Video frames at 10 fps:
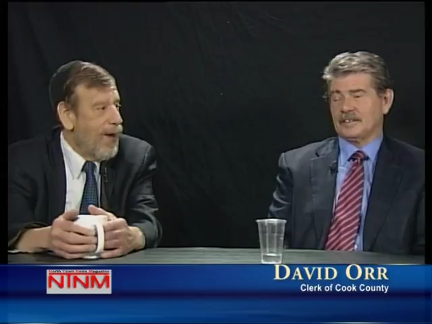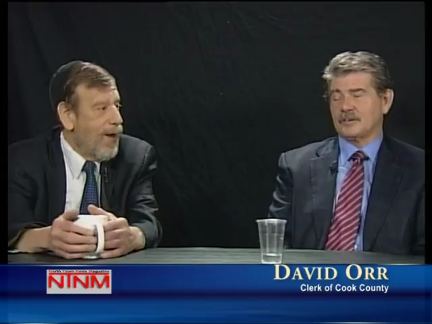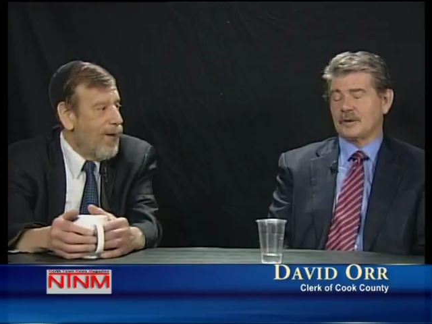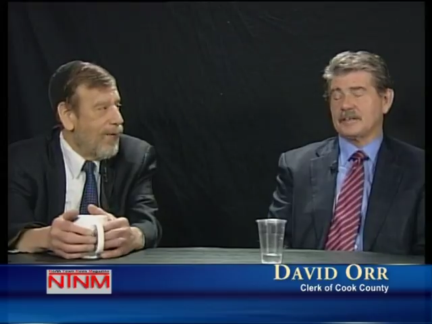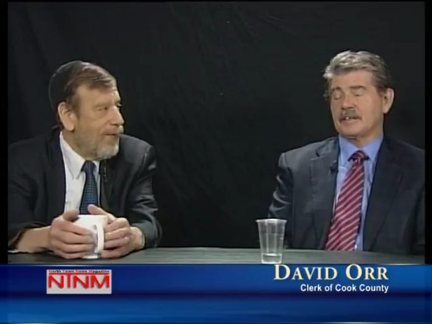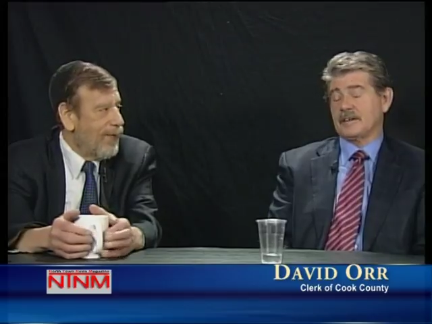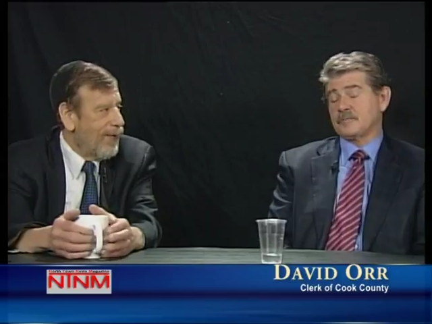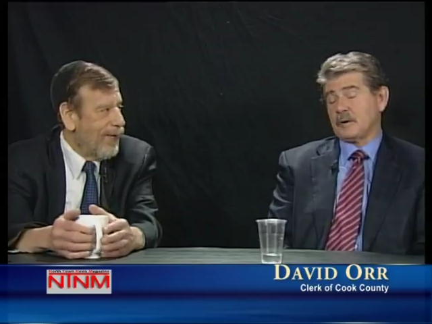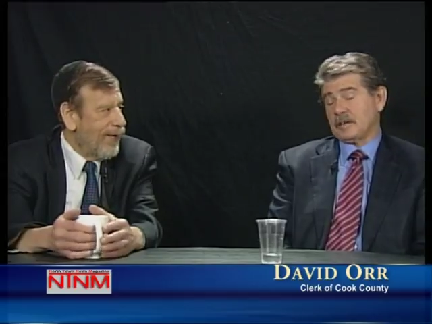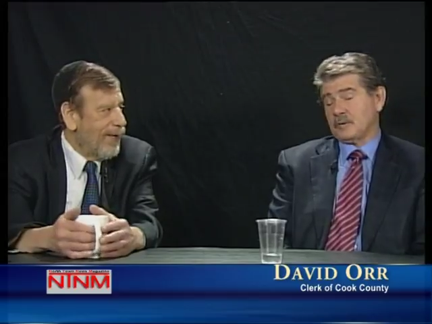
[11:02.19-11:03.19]
Speaker 1: a great, and that's
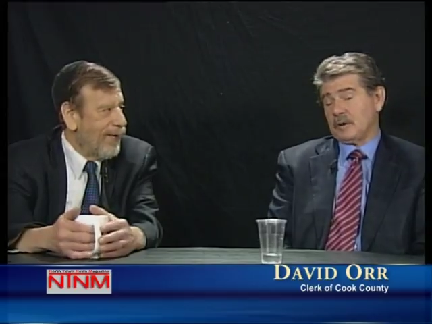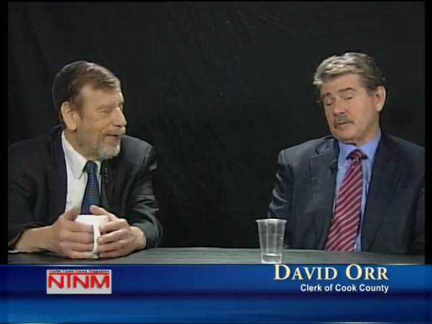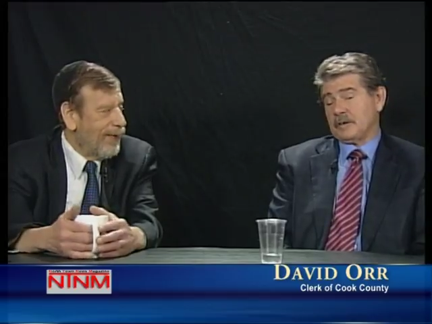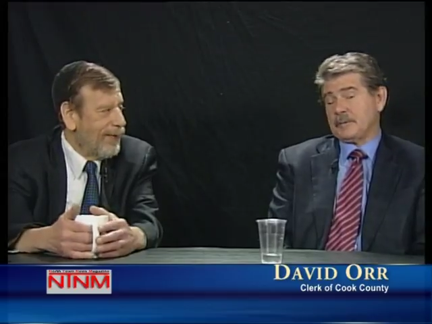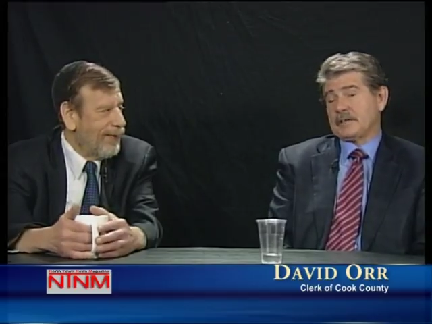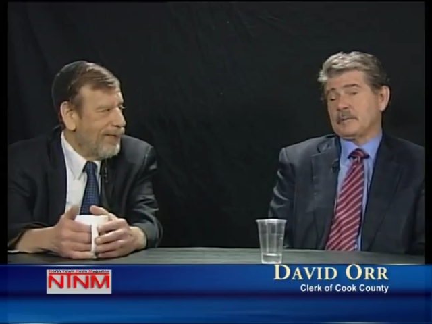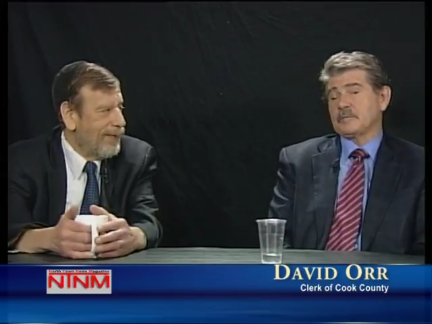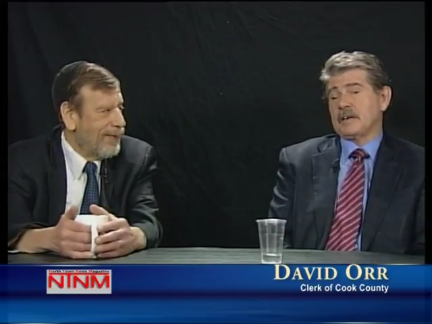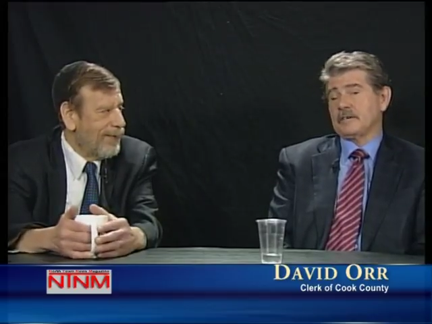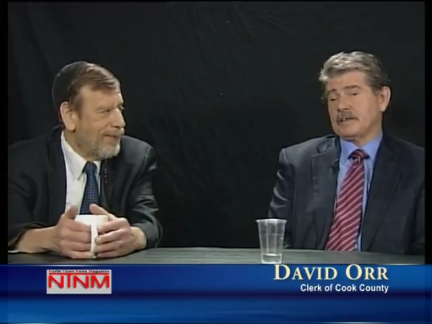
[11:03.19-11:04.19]
partly why I want to become
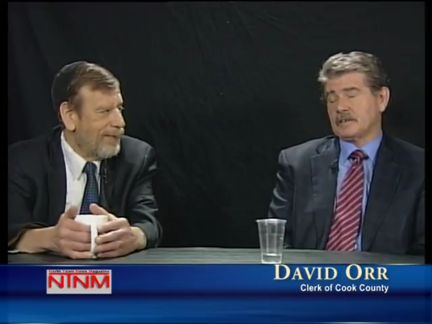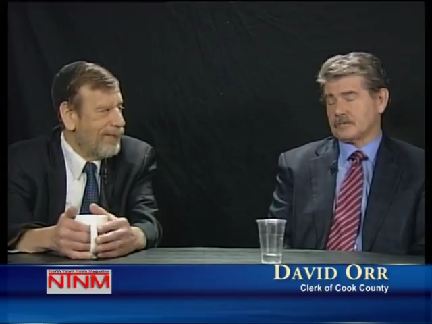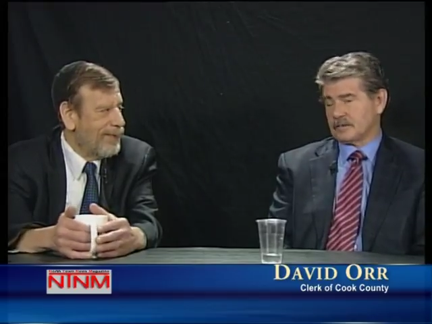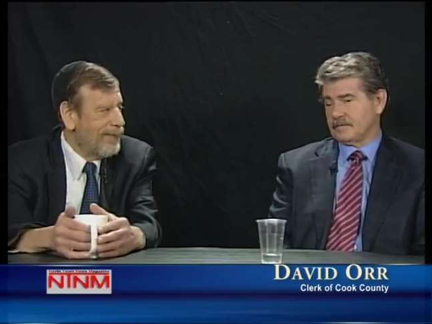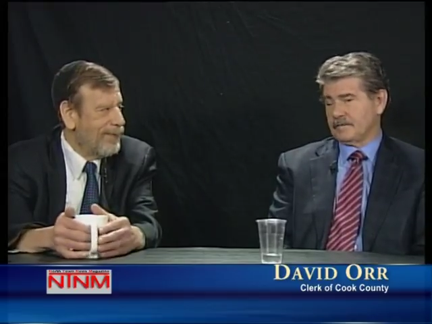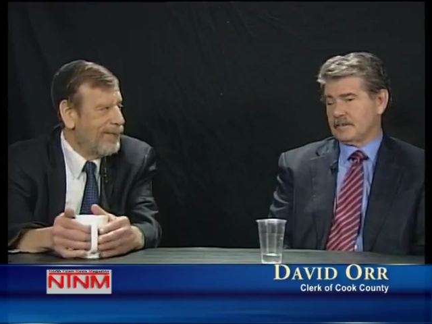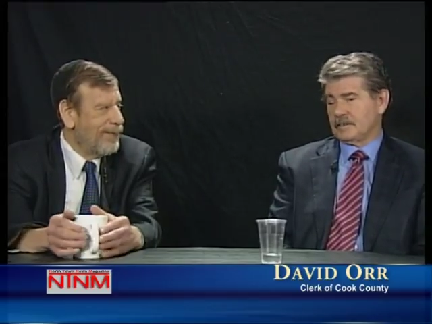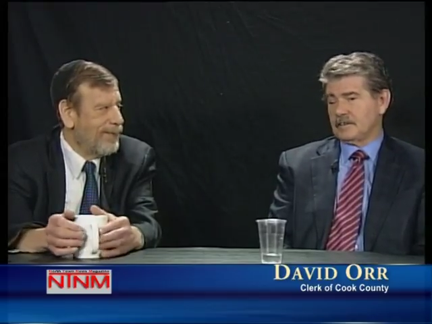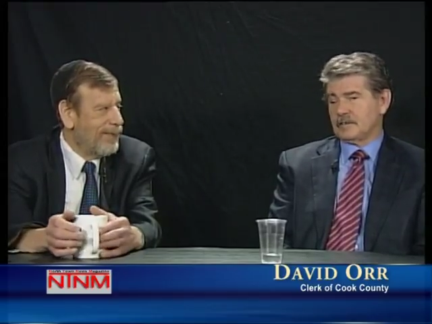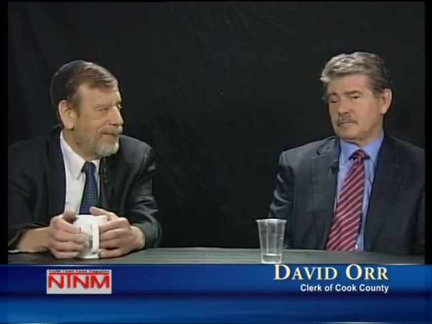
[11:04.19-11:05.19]
county clerk,
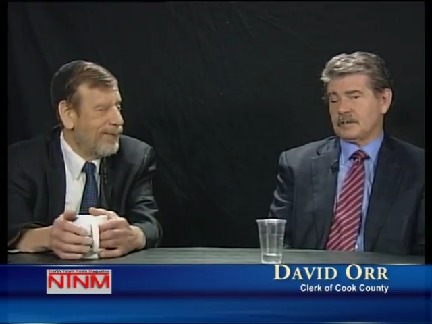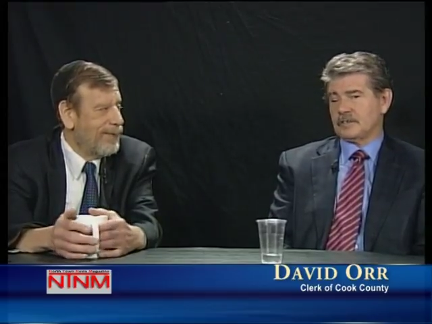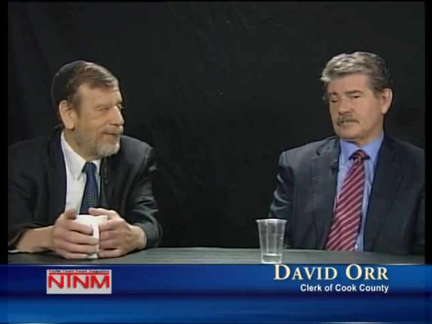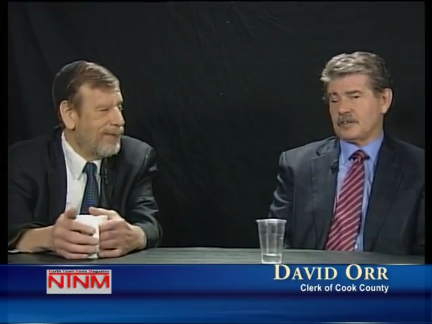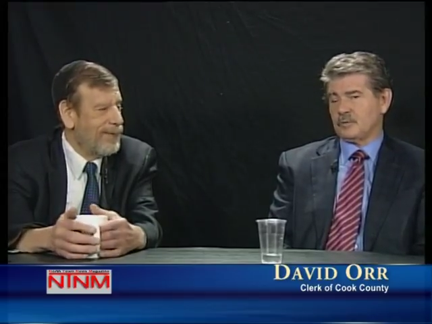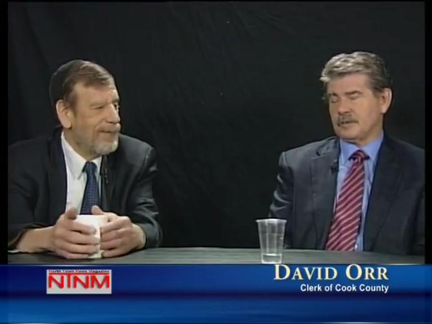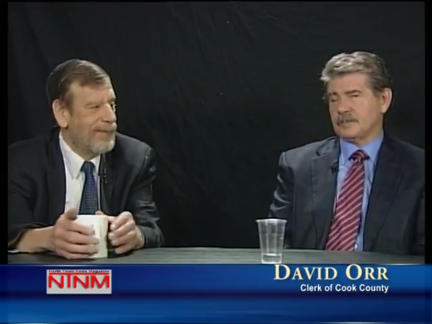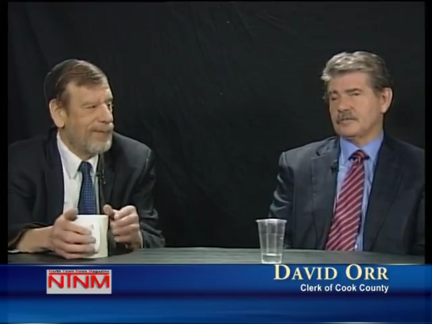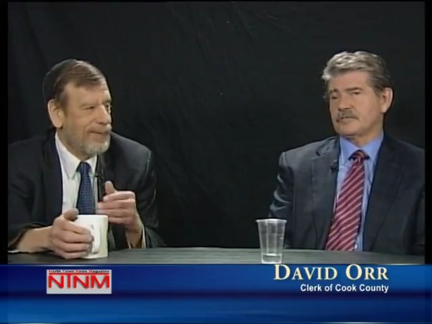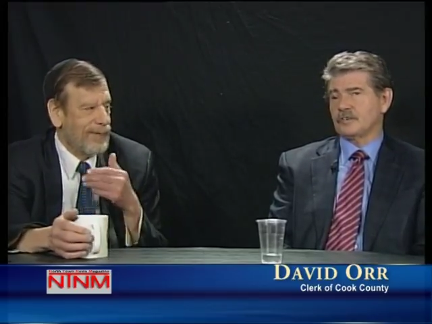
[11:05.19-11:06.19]
because I
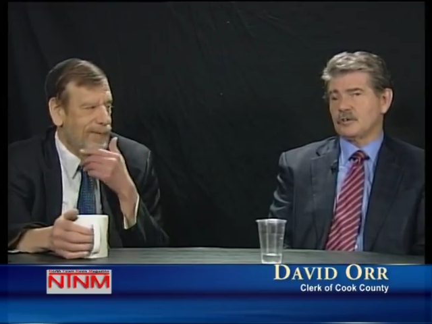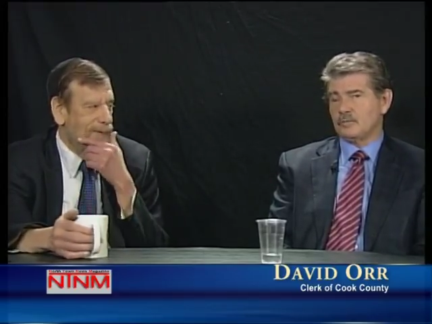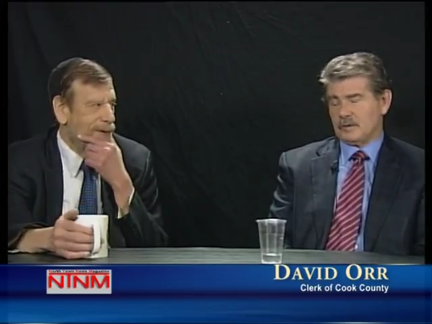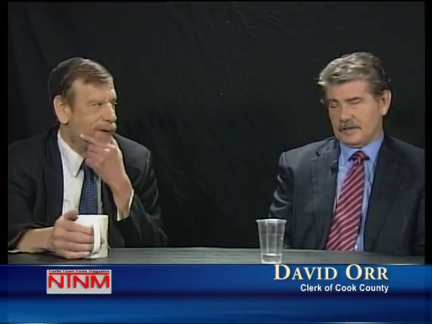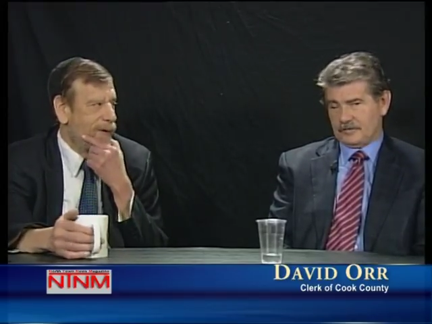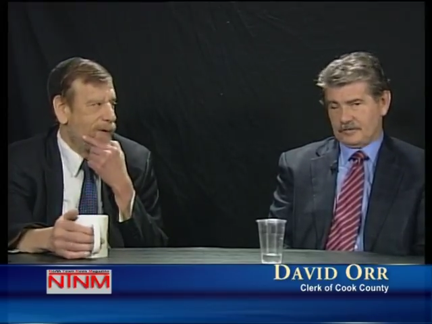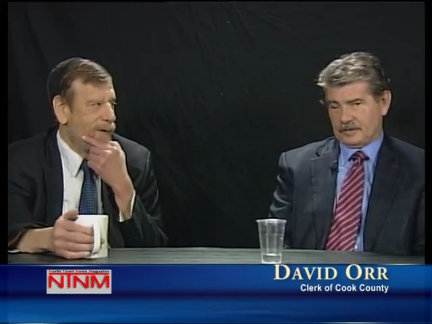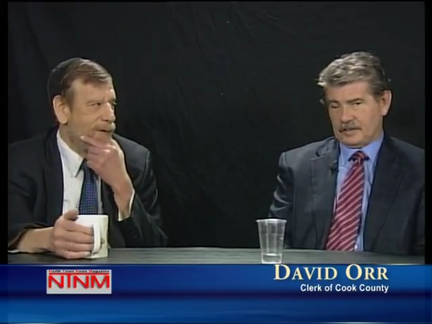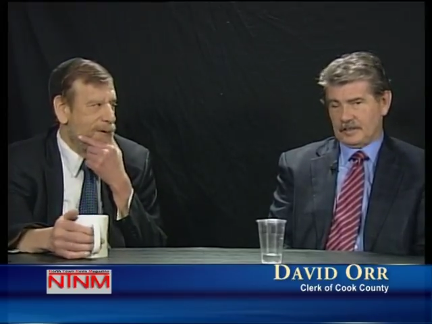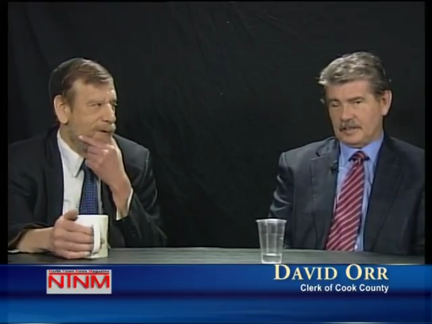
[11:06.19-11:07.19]
witnessed so much
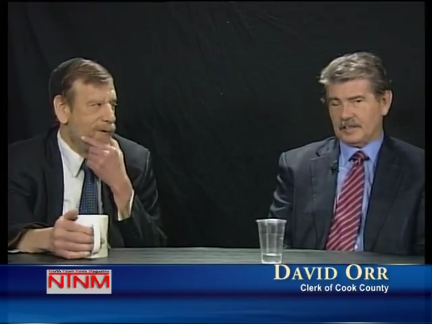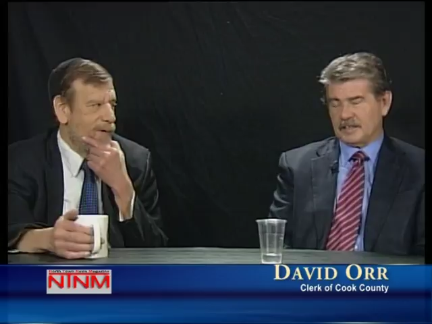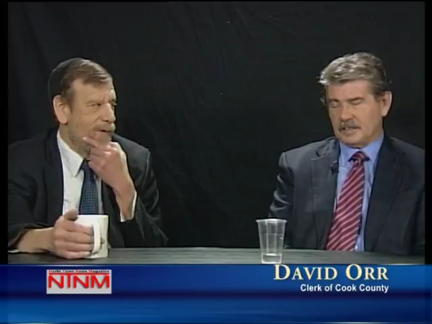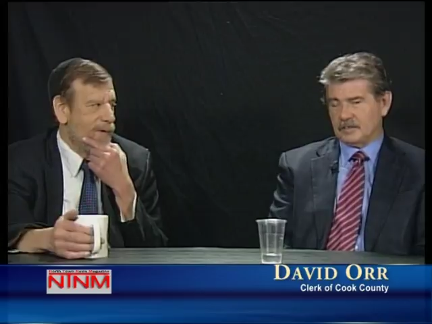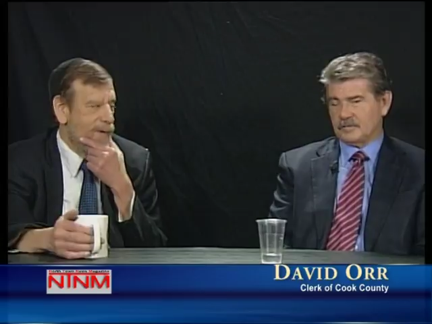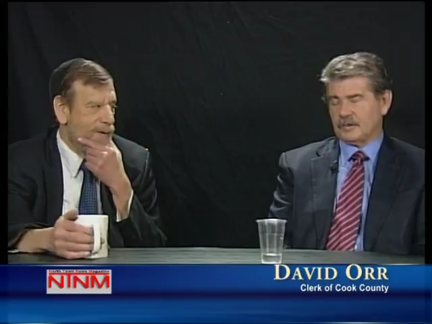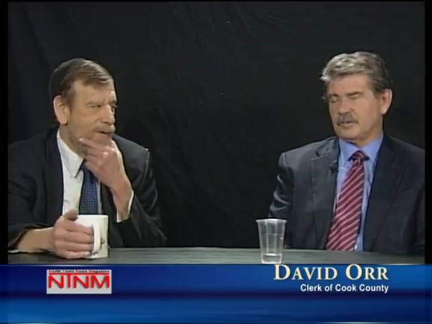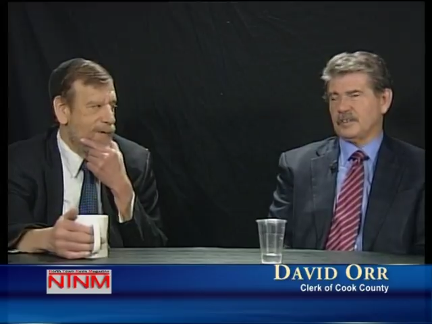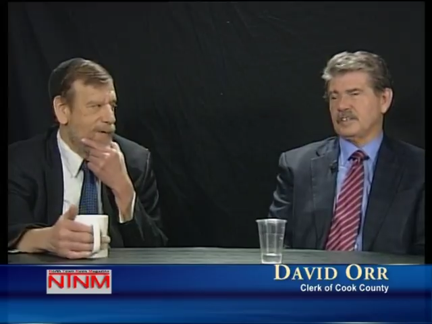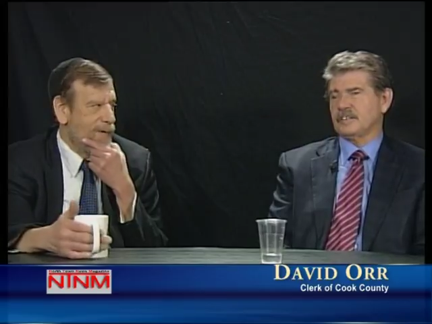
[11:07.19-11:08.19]
uh, illegal
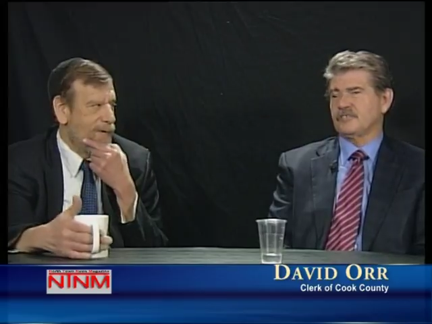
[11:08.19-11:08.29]
voting and